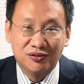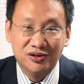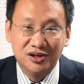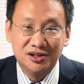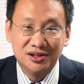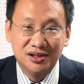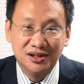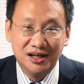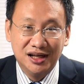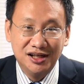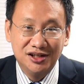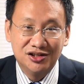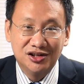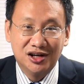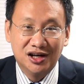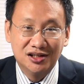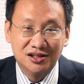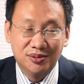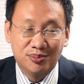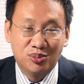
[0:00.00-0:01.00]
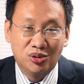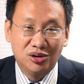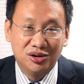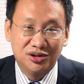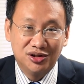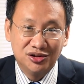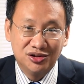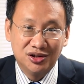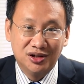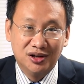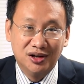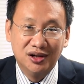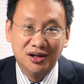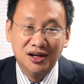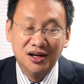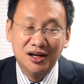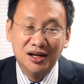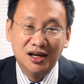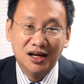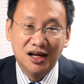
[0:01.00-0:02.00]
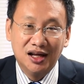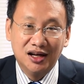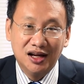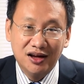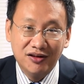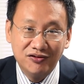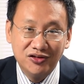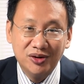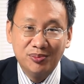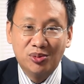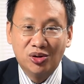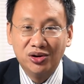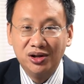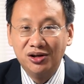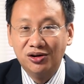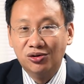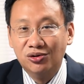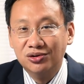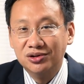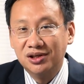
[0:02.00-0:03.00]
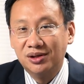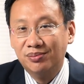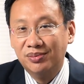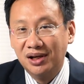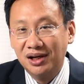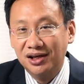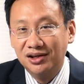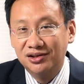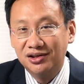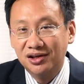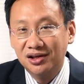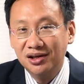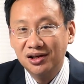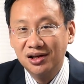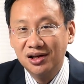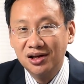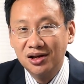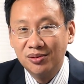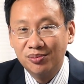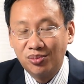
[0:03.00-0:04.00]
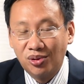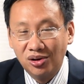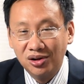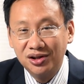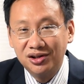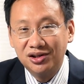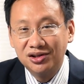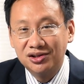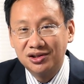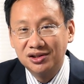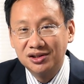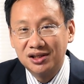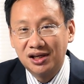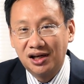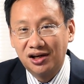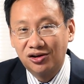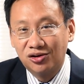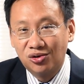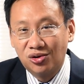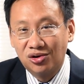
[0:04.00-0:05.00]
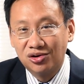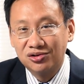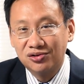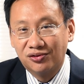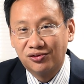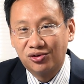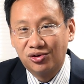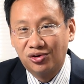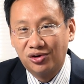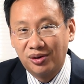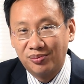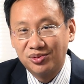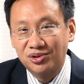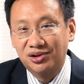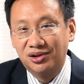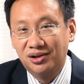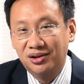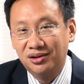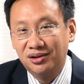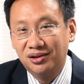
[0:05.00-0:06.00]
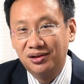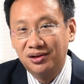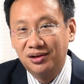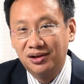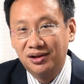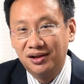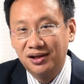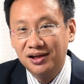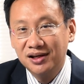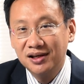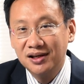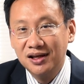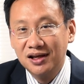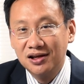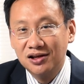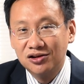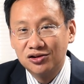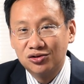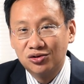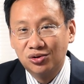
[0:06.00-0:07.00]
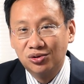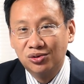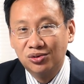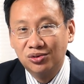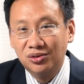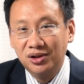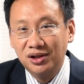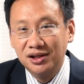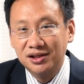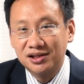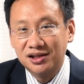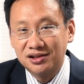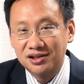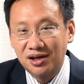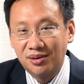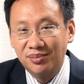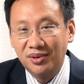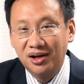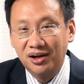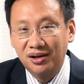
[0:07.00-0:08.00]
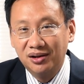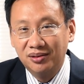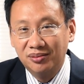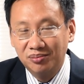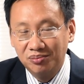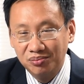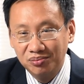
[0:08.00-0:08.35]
of his nature as a politician. And everybody knows in Malaysia, politicians are the cause of corruption. Yeah, so Isa Samad,